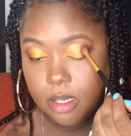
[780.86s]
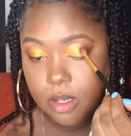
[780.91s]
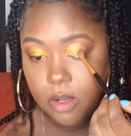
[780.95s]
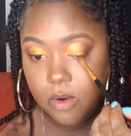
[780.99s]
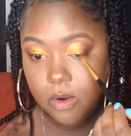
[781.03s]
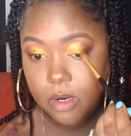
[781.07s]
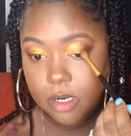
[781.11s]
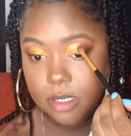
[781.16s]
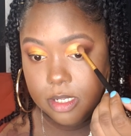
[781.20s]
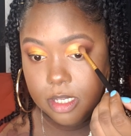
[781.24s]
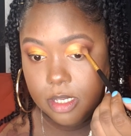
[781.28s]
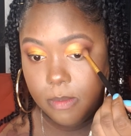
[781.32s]
or
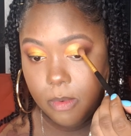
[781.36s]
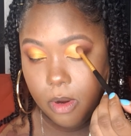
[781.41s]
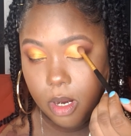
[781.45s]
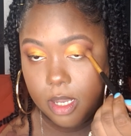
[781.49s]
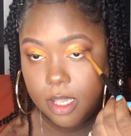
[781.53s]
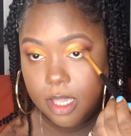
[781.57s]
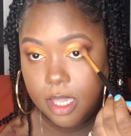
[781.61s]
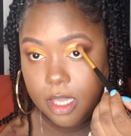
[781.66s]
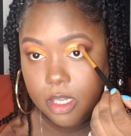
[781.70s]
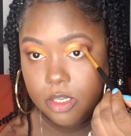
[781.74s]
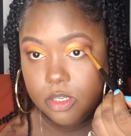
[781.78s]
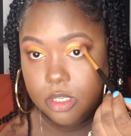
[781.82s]

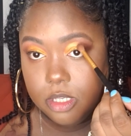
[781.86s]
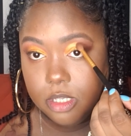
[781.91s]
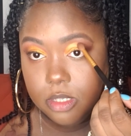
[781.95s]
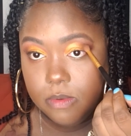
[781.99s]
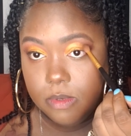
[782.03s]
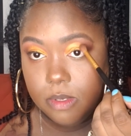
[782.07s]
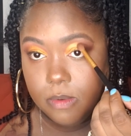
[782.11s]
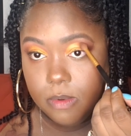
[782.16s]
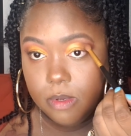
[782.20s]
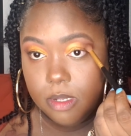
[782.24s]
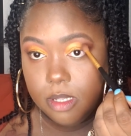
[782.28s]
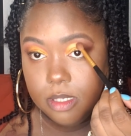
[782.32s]
demarcations.
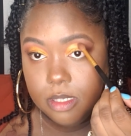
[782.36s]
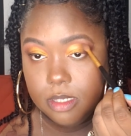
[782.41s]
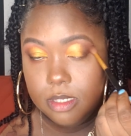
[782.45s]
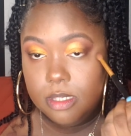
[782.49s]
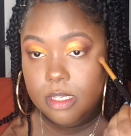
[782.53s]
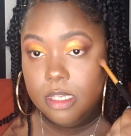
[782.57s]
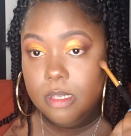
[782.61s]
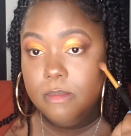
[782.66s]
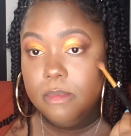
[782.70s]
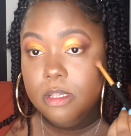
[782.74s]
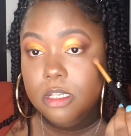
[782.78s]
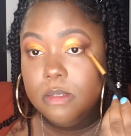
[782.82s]
We want
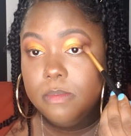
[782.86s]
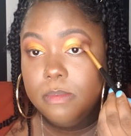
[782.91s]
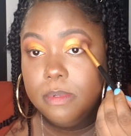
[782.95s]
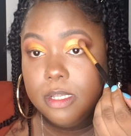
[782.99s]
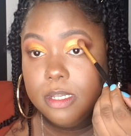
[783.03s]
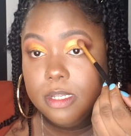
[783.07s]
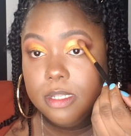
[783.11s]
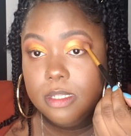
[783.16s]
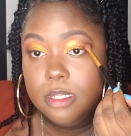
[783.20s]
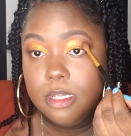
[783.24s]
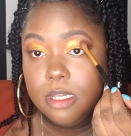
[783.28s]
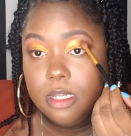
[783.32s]
seamless
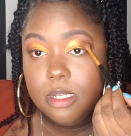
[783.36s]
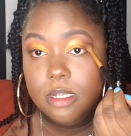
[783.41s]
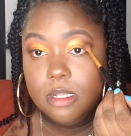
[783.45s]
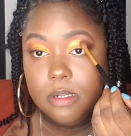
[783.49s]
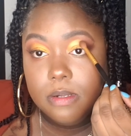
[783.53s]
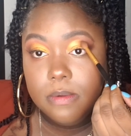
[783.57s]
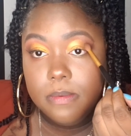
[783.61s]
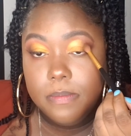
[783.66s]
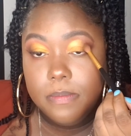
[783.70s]
blending.